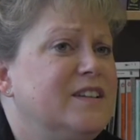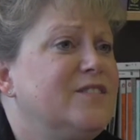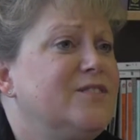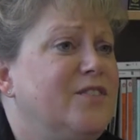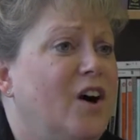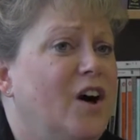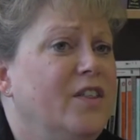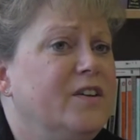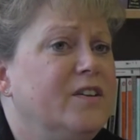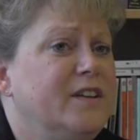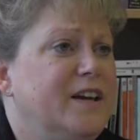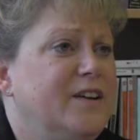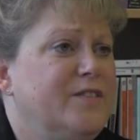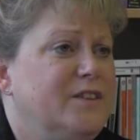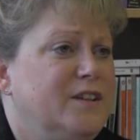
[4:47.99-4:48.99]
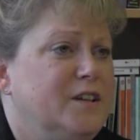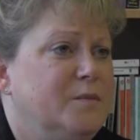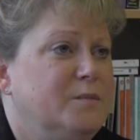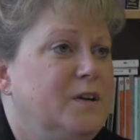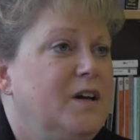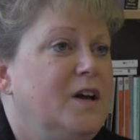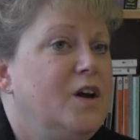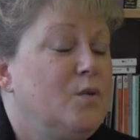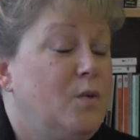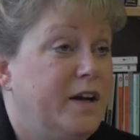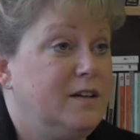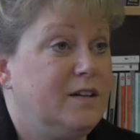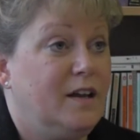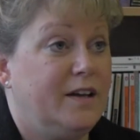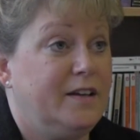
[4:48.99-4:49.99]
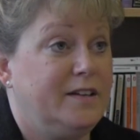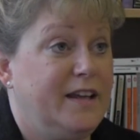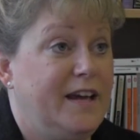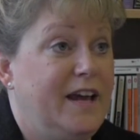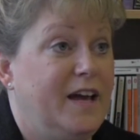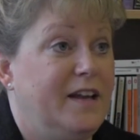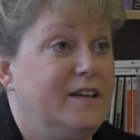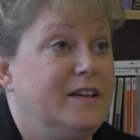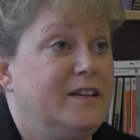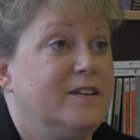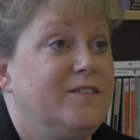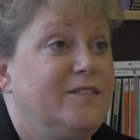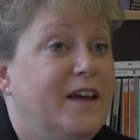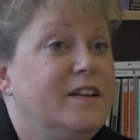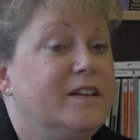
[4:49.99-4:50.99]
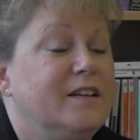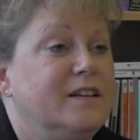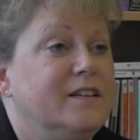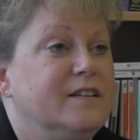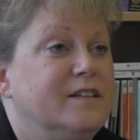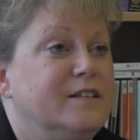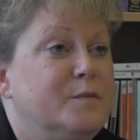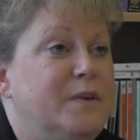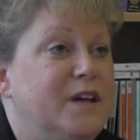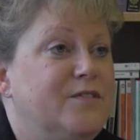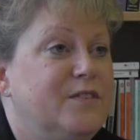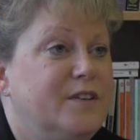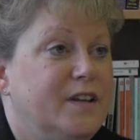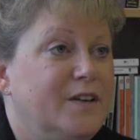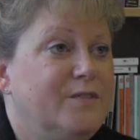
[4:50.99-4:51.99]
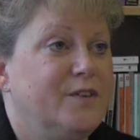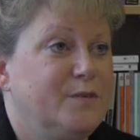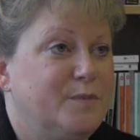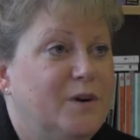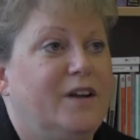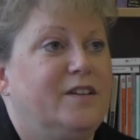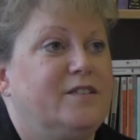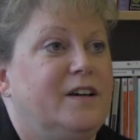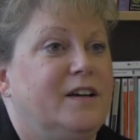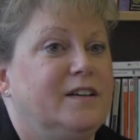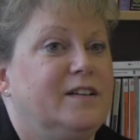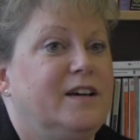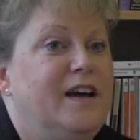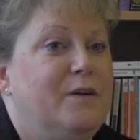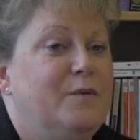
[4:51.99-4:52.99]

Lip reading: His father left him quite a lot of land in the Fenlands, the Bedford Levels project,